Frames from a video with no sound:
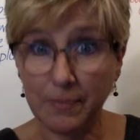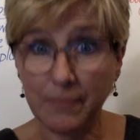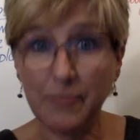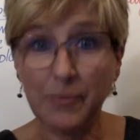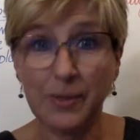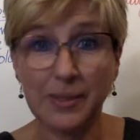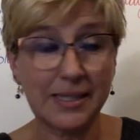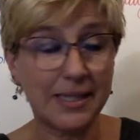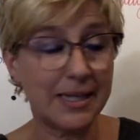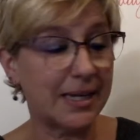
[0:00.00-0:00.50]

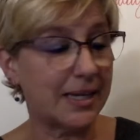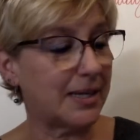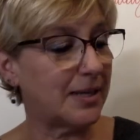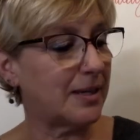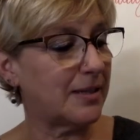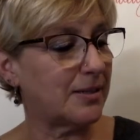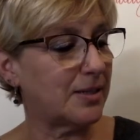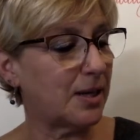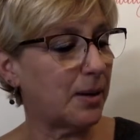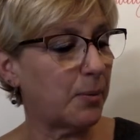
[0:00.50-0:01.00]
wasn't he?
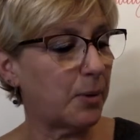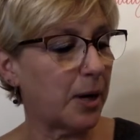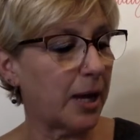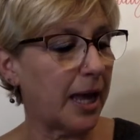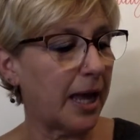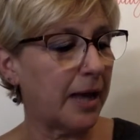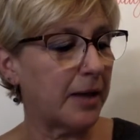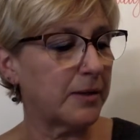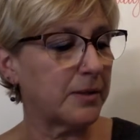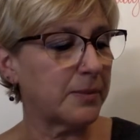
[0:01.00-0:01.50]
Stubborn
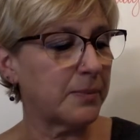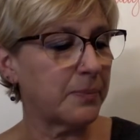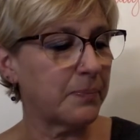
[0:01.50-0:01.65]
cows.